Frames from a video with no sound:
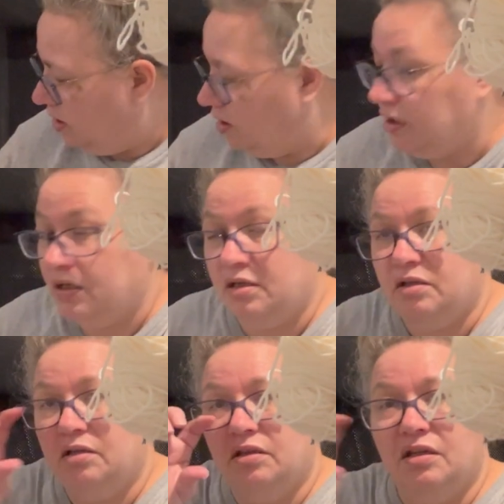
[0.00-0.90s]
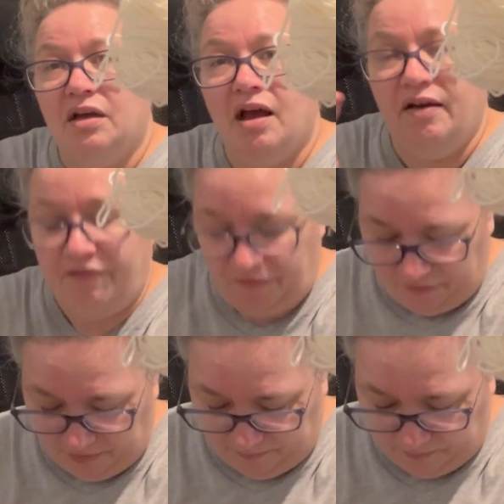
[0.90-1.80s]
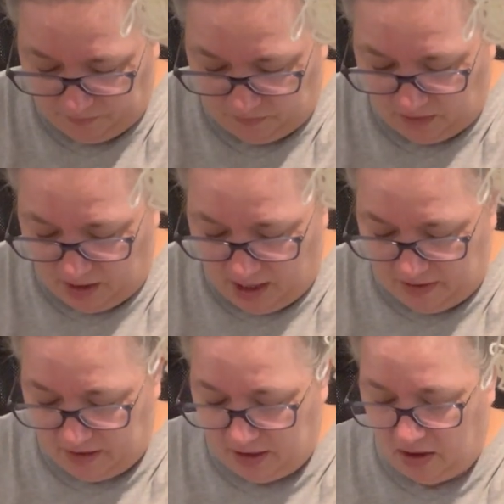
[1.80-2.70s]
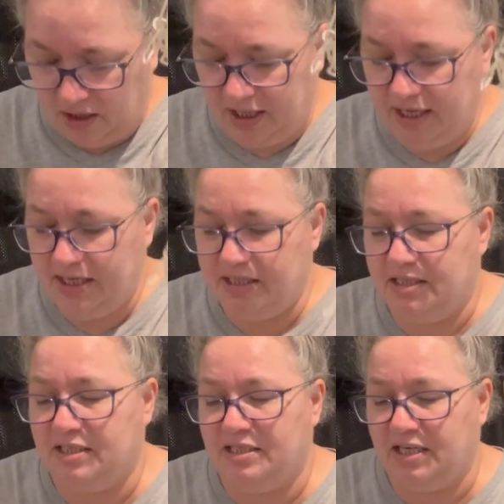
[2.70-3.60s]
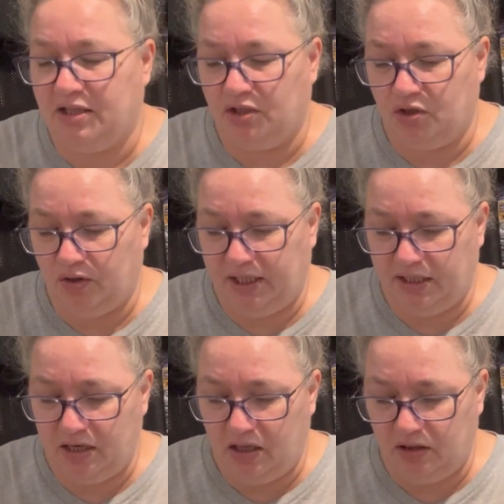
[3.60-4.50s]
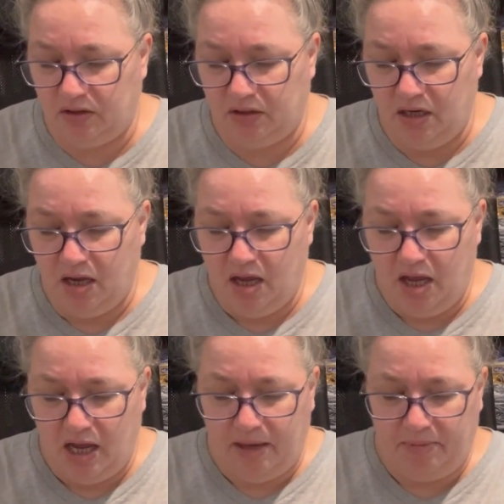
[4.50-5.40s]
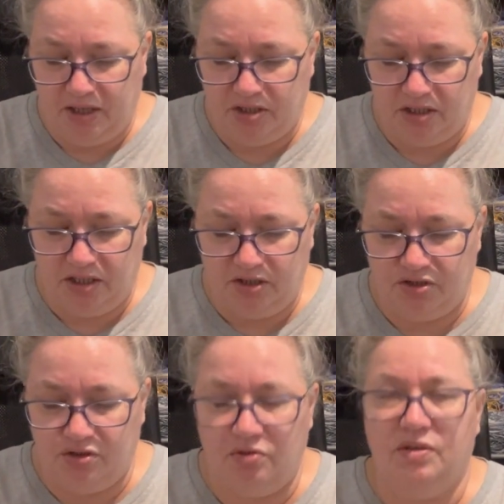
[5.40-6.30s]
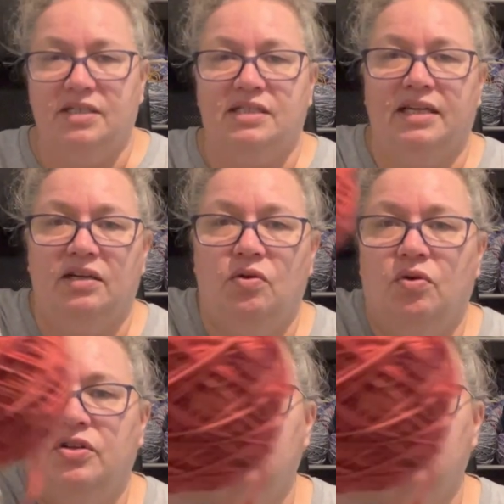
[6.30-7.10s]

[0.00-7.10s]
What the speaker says: the cuff, and then on his, instead of the green color, I'm actually going to do is like an orange